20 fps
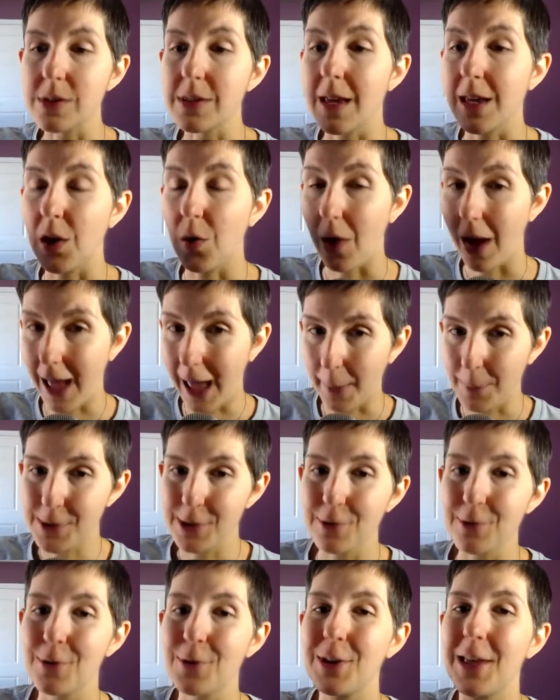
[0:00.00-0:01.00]
that you
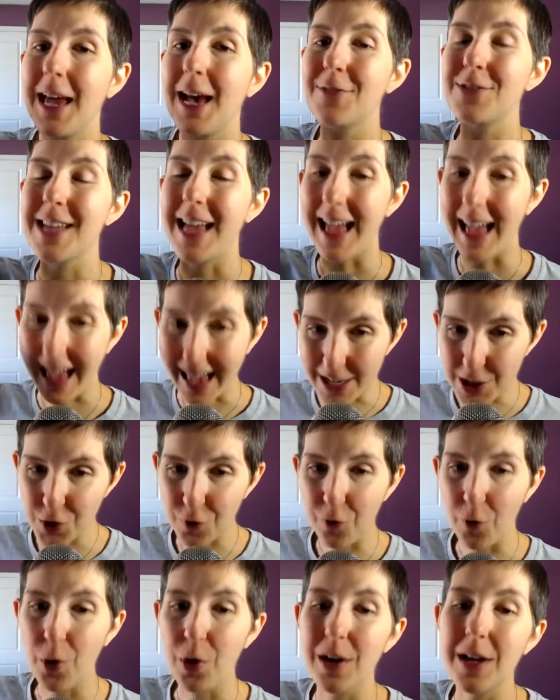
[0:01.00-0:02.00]
absolutely have to
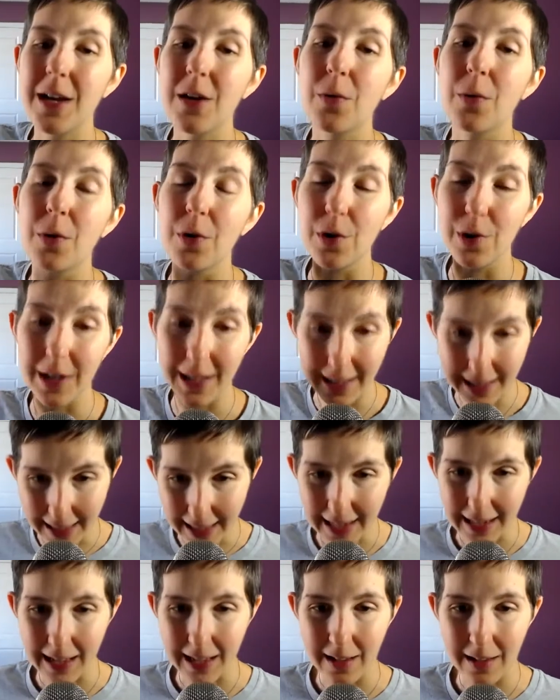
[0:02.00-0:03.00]
ask for it in order to
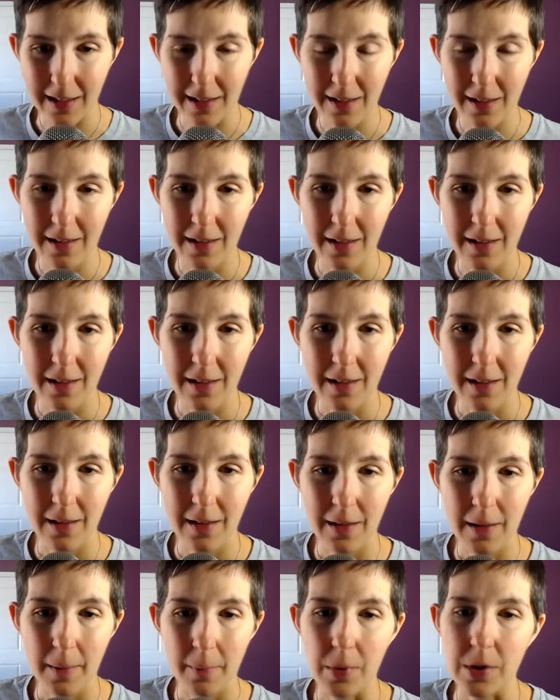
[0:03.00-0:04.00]
get it.
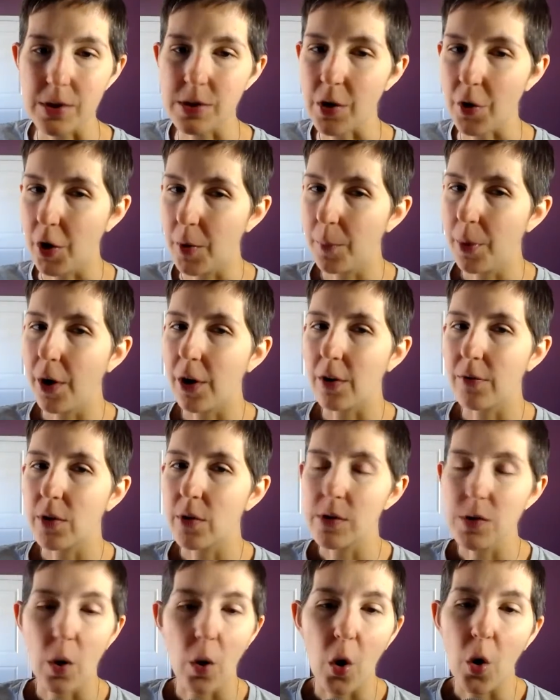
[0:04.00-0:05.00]
But a certain part of
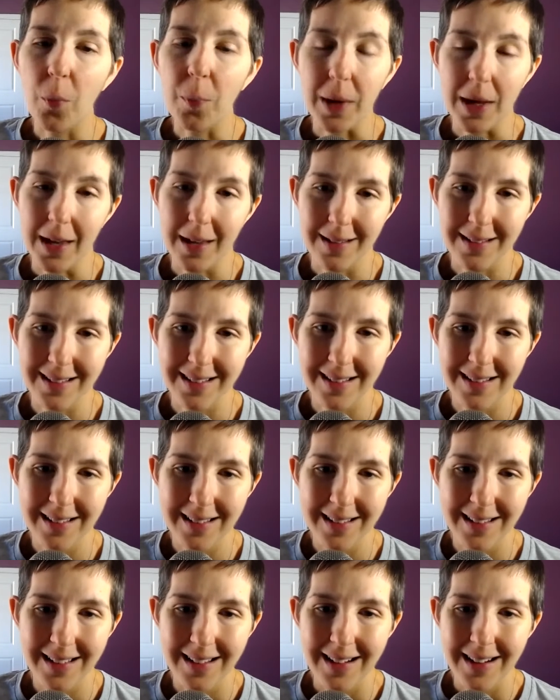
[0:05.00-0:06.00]
you is hoping
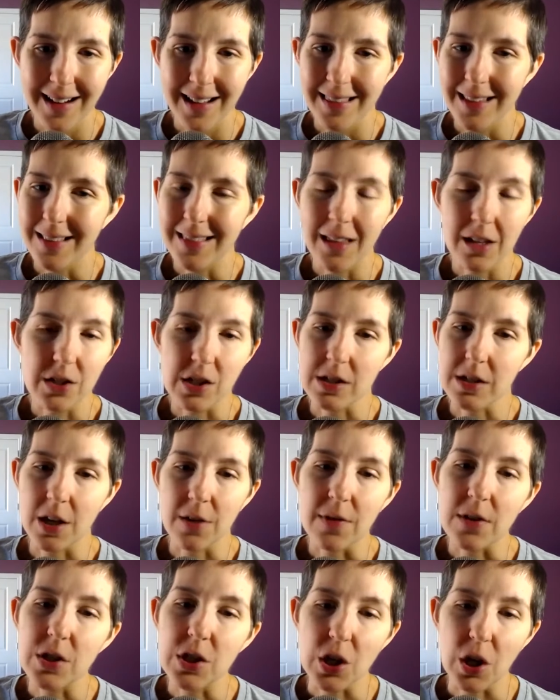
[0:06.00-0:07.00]
that they'll just
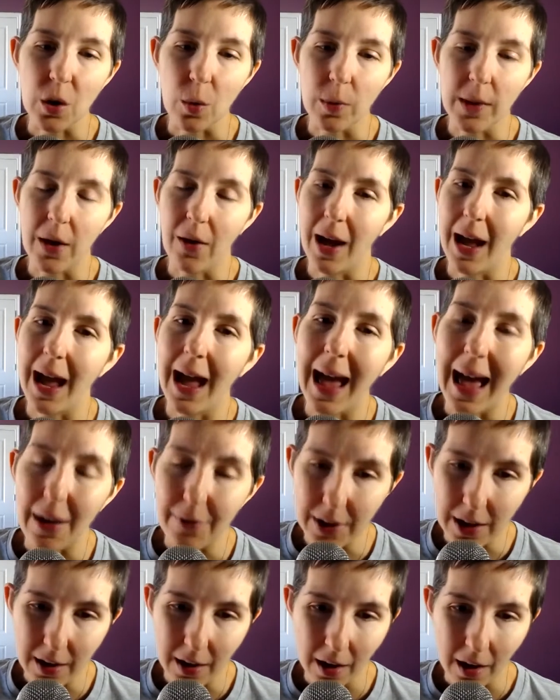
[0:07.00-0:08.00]
give it to you without
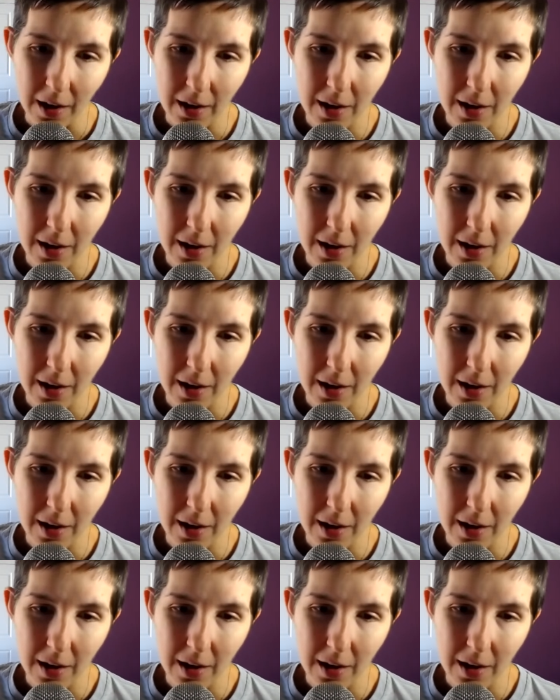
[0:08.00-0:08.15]
having